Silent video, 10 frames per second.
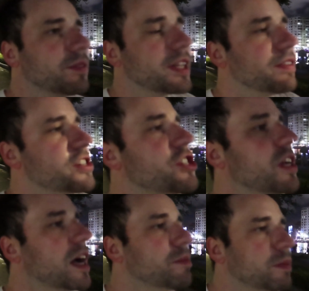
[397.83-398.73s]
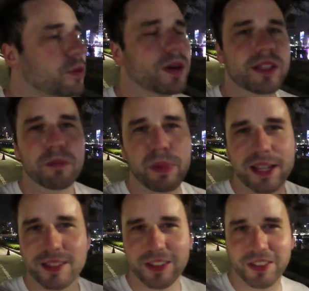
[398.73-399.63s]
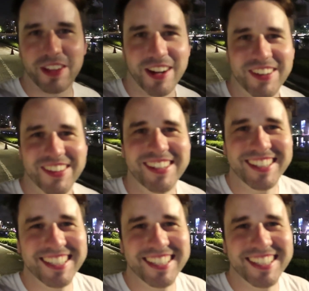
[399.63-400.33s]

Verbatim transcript: I would give it a shot. Maybe rent a bicycle though.